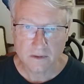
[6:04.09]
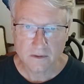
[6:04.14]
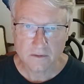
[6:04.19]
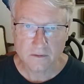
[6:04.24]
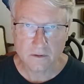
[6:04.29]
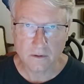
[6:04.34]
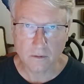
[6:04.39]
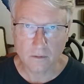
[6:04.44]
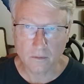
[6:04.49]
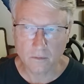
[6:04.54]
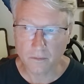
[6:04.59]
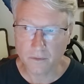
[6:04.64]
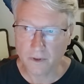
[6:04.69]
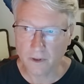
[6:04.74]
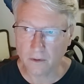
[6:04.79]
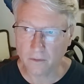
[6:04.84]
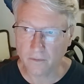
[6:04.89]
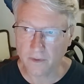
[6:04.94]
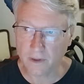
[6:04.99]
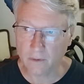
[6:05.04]
So,
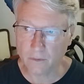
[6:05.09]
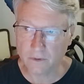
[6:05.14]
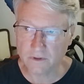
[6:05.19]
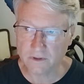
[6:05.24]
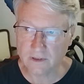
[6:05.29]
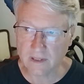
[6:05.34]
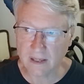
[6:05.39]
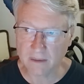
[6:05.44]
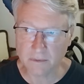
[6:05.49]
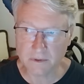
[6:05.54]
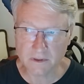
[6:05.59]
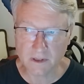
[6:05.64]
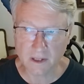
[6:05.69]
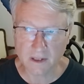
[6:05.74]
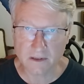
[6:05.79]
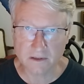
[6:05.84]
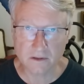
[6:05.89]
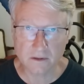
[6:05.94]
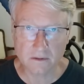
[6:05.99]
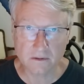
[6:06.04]
you know, they were
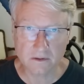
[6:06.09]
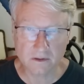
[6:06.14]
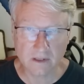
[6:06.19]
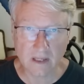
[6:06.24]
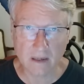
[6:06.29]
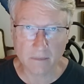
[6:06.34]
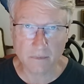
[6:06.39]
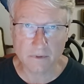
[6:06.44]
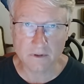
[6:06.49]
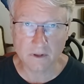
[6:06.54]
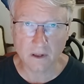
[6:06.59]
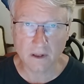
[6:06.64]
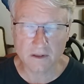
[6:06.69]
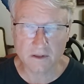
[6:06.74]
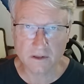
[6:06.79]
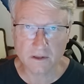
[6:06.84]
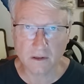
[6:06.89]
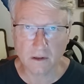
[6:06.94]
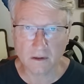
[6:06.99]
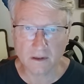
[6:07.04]
sabotaging
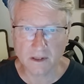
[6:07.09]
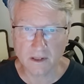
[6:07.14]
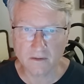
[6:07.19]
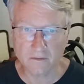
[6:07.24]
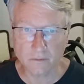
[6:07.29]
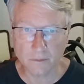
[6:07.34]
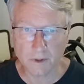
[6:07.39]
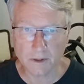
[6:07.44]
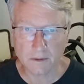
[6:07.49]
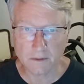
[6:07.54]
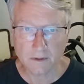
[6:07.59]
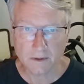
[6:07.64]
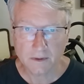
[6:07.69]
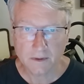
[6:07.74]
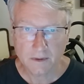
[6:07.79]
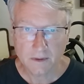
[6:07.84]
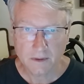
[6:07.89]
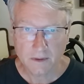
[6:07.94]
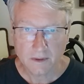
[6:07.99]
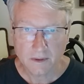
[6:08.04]
our government.
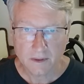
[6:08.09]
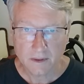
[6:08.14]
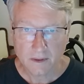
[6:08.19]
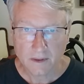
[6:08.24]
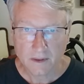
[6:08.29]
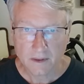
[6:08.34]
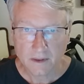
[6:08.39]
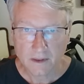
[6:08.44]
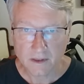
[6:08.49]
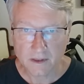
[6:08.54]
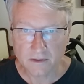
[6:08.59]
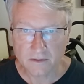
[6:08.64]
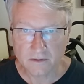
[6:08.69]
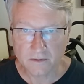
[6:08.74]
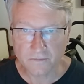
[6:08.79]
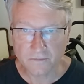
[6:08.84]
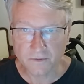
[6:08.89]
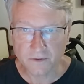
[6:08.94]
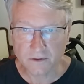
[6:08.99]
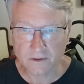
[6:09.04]
He has
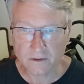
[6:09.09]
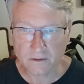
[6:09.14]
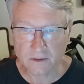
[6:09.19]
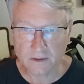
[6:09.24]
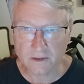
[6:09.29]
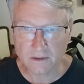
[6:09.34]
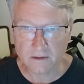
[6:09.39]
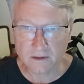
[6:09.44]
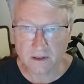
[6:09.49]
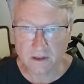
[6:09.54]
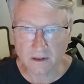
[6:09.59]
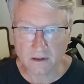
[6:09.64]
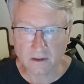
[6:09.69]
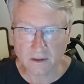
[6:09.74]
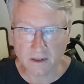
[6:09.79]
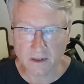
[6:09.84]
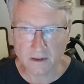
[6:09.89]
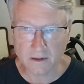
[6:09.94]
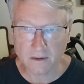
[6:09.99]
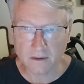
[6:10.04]
officially
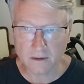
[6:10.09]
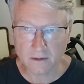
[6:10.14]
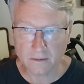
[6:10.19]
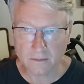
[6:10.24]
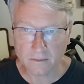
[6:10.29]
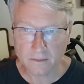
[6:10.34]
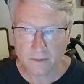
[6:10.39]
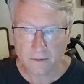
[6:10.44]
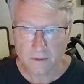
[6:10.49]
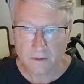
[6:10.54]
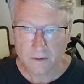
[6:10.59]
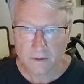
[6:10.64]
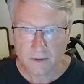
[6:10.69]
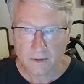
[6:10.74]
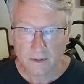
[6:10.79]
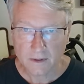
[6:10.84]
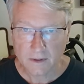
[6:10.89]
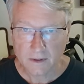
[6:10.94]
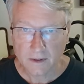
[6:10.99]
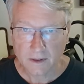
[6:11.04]
declared,
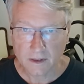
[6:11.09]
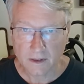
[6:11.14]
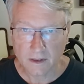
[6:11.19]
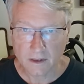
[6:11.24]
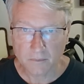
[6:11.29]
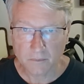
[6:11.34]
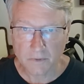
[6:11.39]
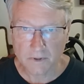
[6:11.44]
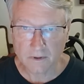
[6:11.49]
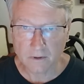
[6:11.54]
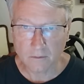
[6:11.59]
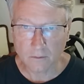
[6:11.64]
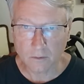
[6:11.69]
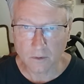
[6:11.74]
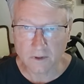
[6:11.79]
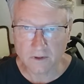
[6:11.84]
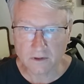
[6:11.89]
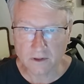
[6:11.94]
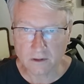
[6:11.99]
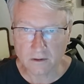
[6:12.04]
but the
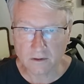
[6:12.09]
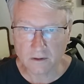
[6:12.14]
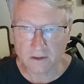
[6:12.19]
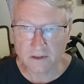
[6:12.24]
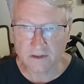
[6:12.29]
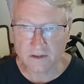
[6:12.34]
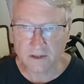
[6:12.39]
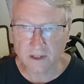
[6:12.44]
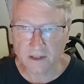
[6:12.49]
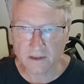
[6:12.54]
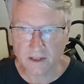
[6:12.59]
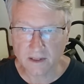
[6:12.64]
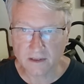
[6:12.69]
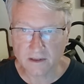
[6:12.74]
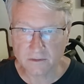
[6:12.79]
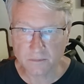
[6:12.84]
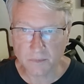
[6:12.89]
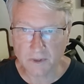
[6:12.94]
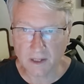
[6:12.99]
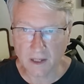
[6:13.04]
Lord is clearly saying that
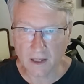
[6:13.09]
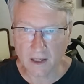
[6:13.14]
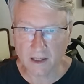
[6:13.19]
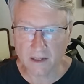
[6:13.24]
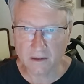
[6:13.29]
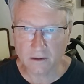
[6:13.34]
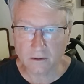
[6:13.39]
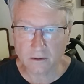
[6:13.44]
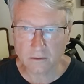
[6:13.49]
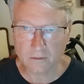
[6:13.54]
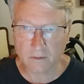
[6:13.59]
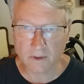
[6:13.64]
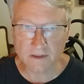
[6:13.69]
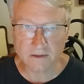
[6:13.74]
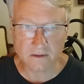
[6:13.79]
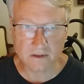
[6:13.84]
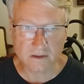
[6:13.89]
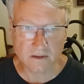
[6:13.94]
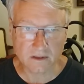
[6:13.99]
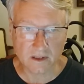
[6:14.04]
he's behind her
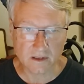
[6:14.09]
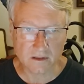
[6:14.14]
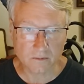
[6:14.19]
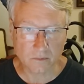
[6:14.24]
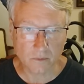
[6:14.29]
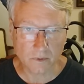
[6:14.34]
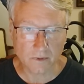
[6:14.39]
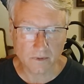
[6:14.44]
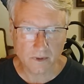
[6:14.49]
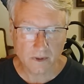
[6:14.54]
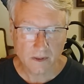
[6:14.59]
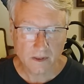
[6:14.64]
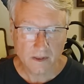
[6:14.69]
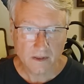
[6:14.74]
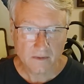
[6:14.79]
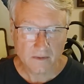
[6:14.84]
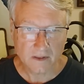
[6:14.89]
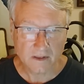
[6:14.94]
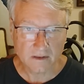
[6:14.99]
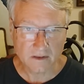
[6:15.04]
great success with
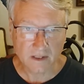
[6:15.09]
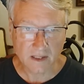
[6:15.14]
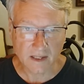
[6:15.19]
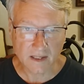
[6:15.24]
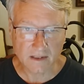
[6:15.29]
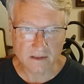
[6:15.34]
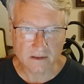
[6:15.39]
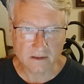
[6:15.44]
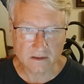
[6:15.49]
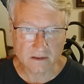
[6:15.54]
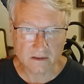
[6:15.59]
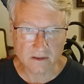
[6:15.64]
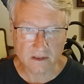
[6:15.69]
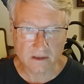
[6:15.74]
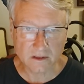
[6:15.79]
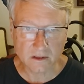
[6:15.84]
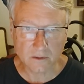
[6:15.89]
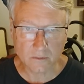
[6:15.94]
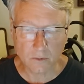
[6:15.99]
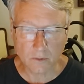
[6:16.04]
these cases
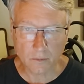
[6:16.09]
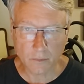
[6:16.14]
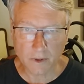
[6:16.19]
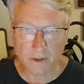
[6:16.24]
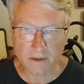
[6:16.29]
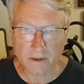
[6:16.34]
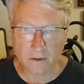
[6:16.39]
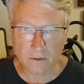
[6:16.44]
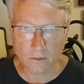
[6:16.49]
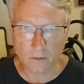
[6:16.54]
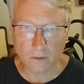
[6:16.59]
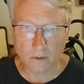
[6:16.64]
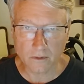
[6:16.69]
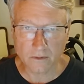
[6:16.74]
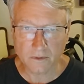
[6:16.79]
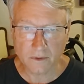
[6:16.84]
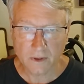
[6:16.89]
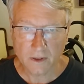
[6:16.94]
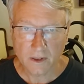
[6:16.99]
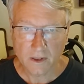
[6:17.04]
that she will bring to court.